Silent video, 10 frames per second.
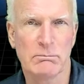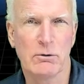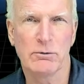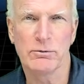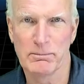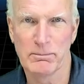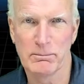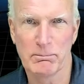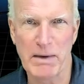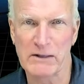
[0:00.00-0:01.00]
Both
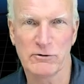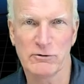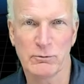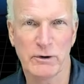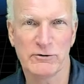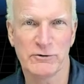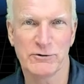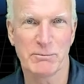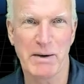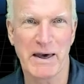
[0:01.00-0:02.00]
bad situations
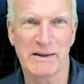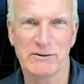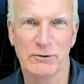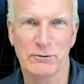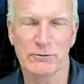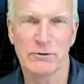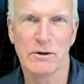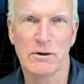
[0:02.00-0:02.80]
and bad news.